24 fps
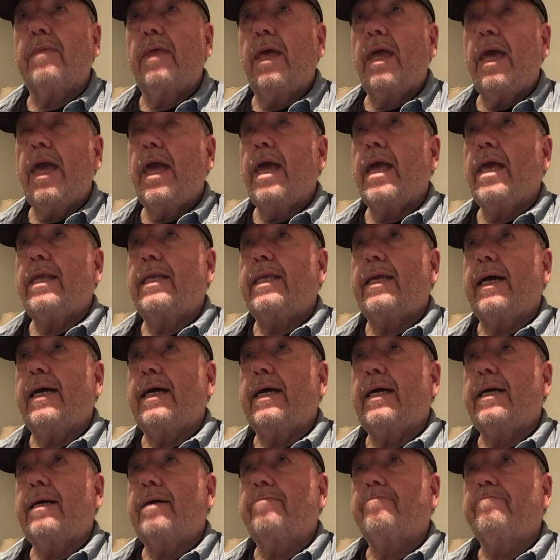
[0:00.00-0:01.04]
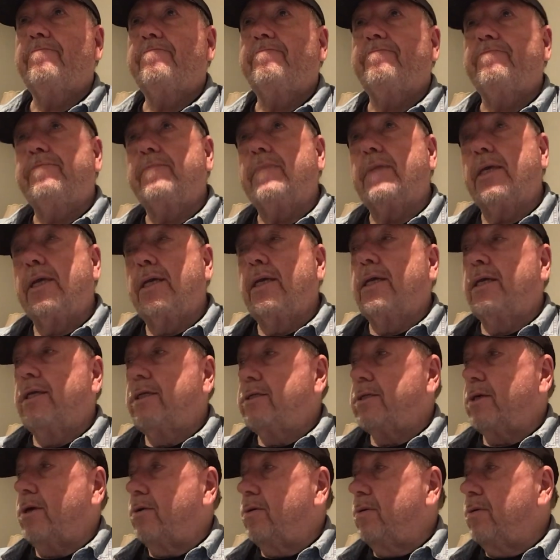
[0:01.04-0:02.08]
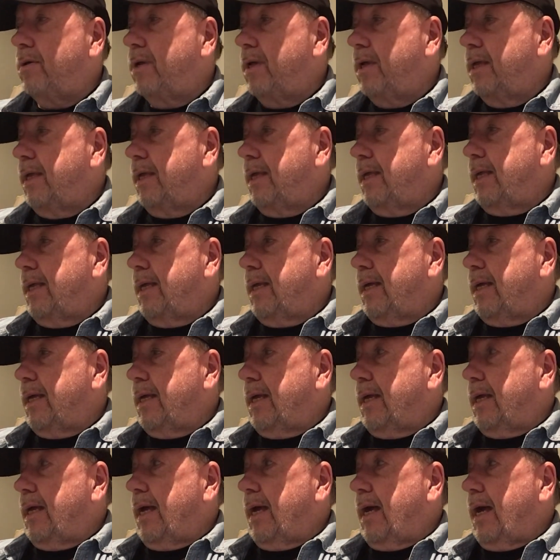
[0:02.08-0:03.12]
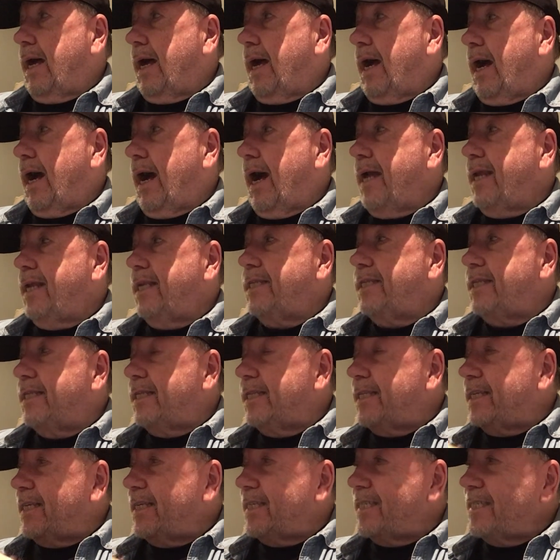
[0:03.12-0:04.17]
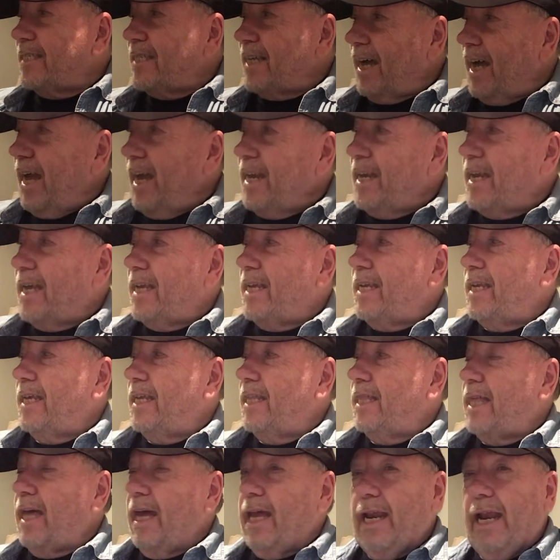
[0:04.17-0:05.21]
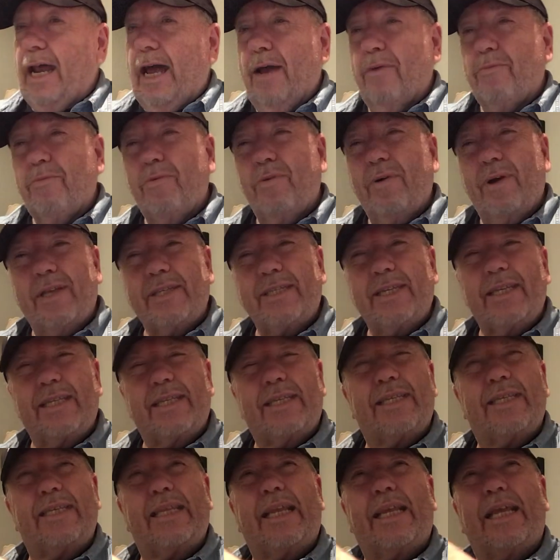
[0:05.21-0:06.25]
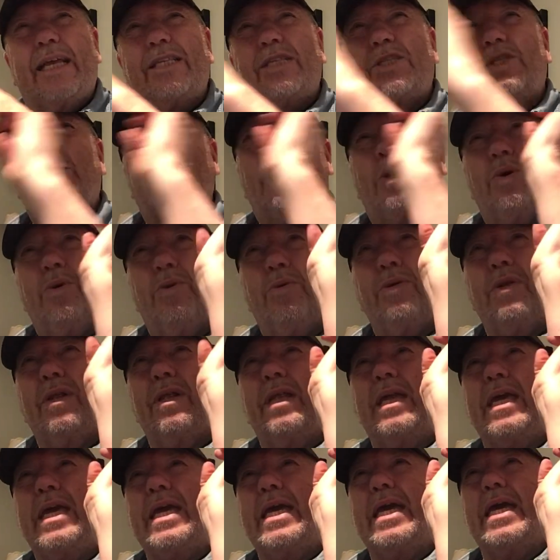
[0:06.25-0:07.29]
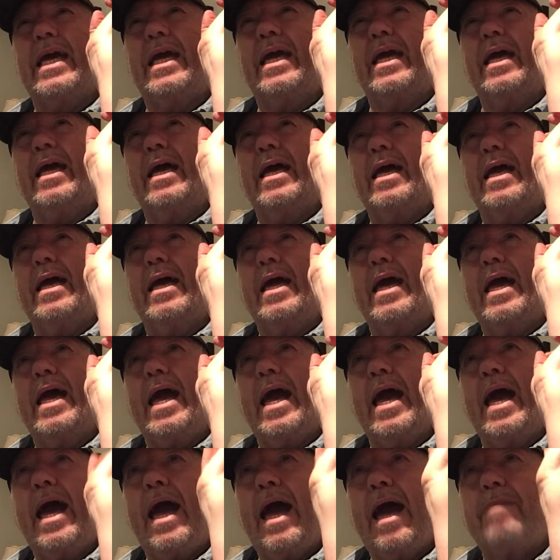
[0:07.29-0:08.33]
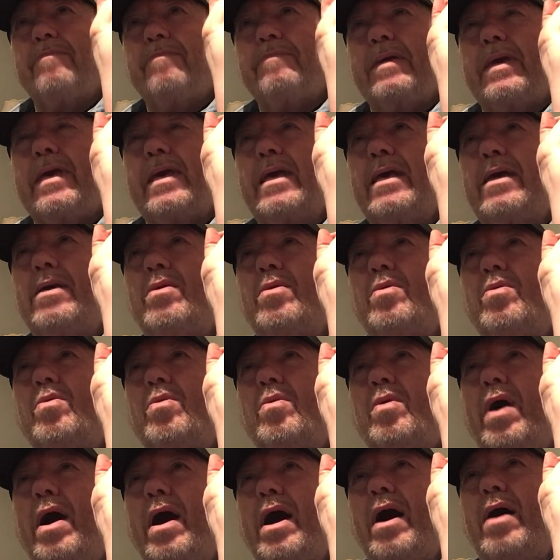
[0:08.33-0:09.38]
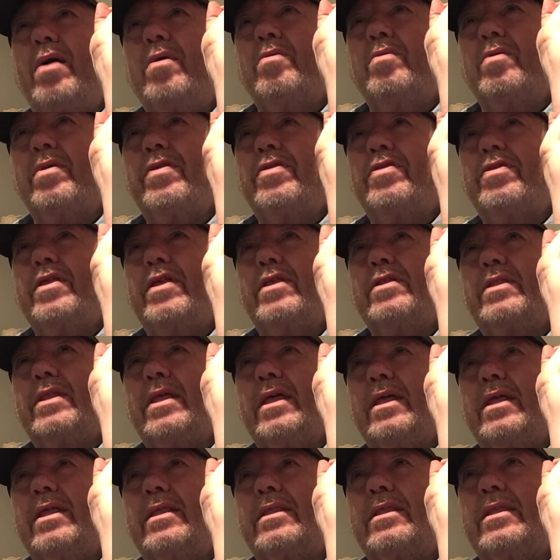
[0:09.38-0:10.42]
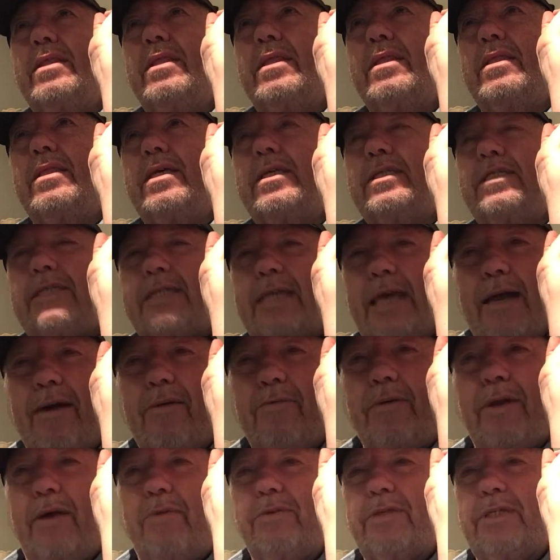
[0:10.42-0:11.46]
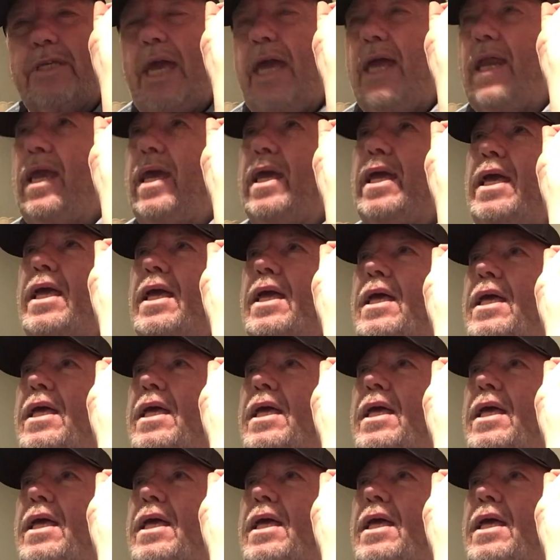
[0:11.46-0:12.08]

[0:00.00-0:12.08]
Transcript: And um, so I decided that I wasn't totally happy with the sound I was getting.